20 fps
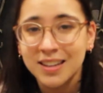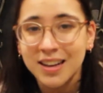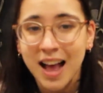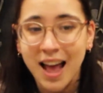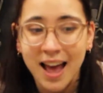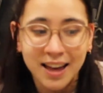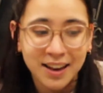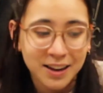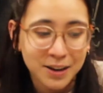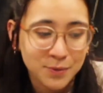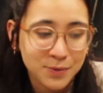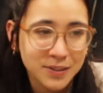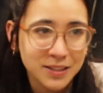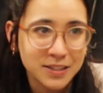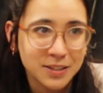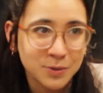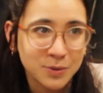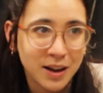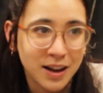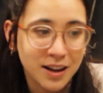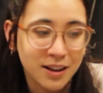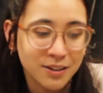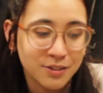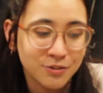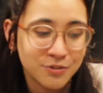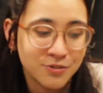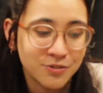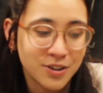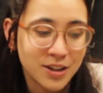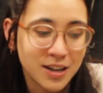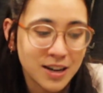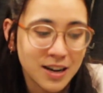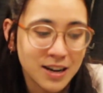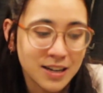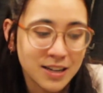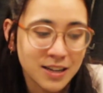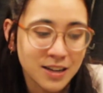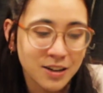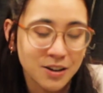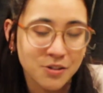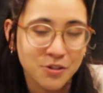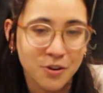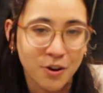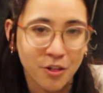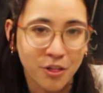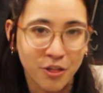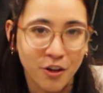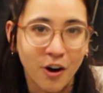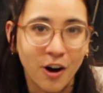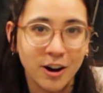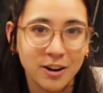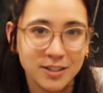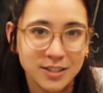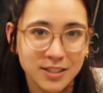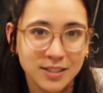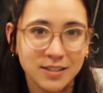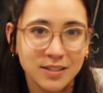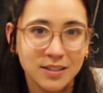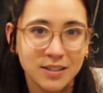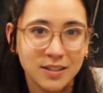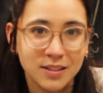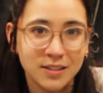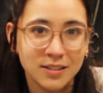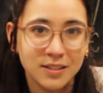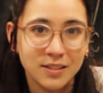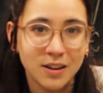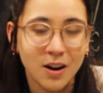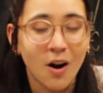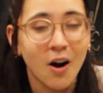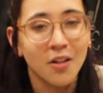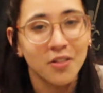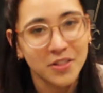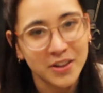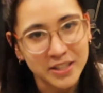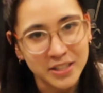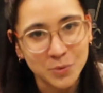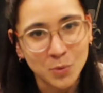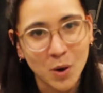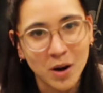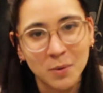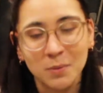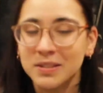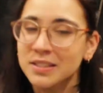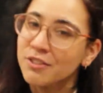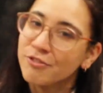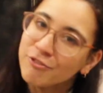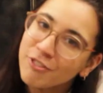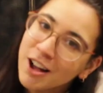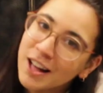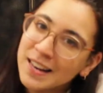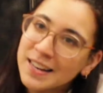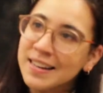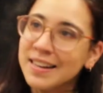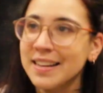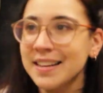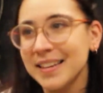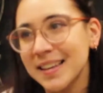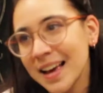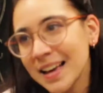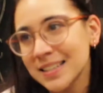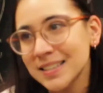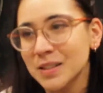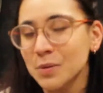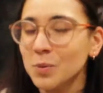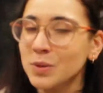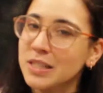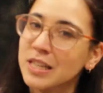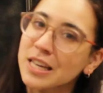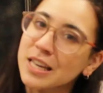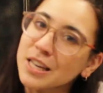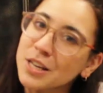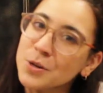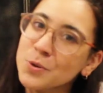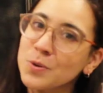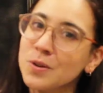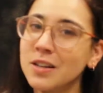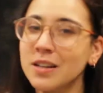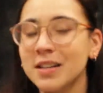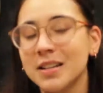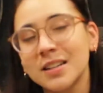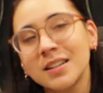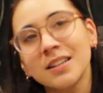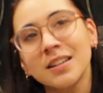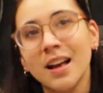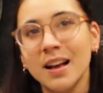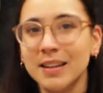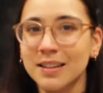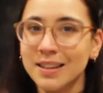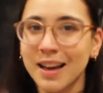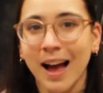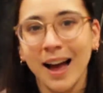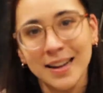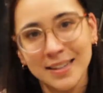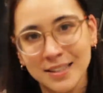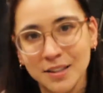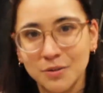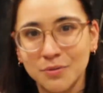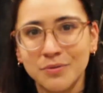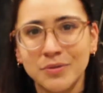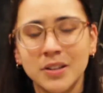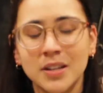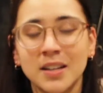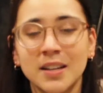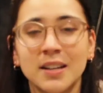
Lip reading: and I really don't have any other thoughts on this one. Was it fun? Yes. Was it cute? Kind of.